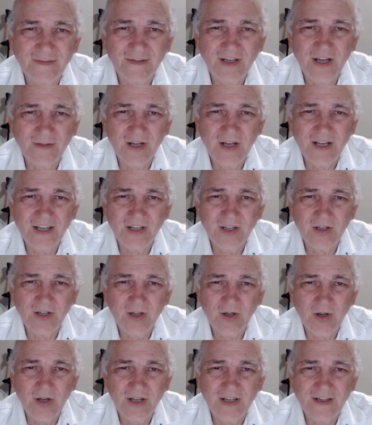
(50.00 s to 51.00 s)
And rest
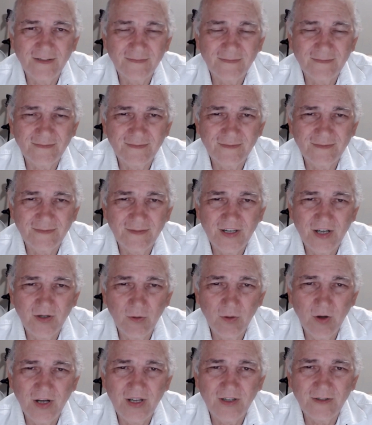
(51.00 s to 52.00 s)
assured, it
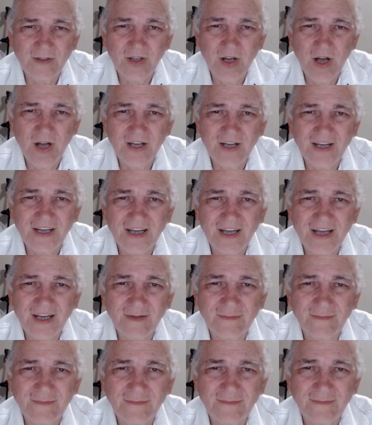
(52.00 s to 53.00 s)
works flawlessly.
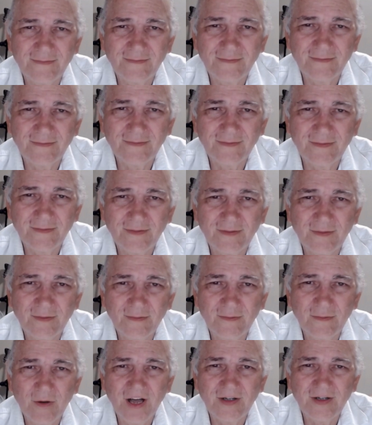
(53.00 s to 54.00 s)

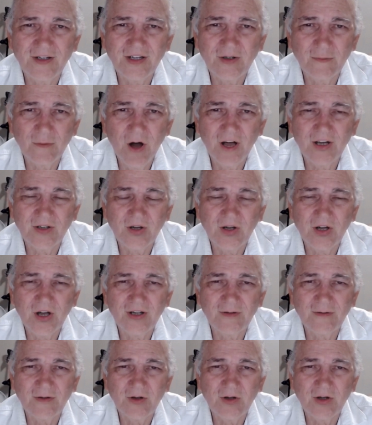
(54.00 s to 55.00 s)
Make the smart
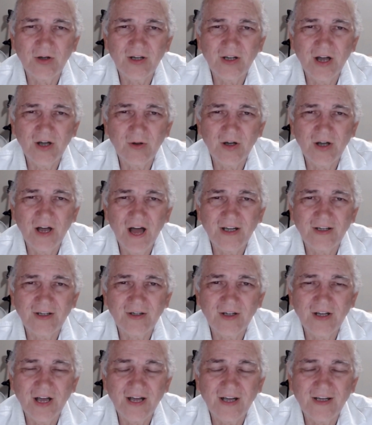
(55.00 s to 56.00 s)
choice for your
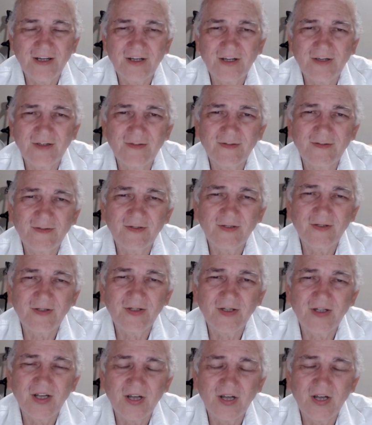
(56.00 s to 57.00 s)
sterilizer needs.
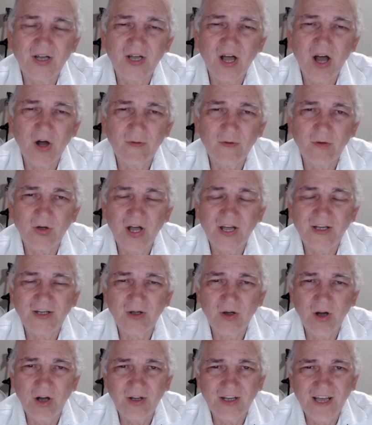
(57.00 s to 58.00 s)
Upgrade
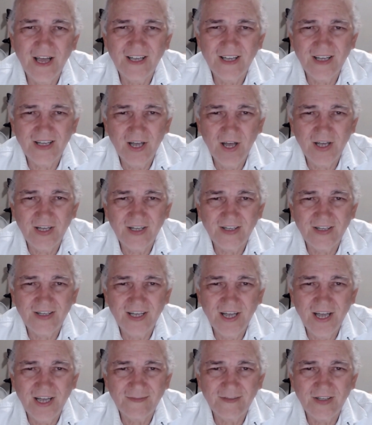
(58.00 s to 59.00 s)
to our data logger
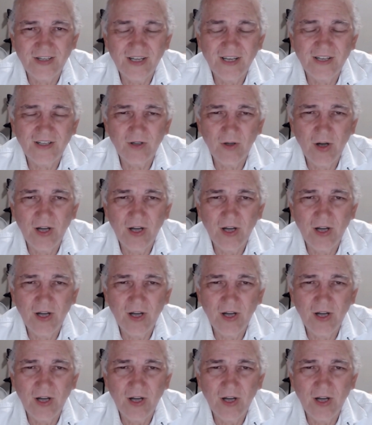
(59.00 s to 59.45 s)
today for just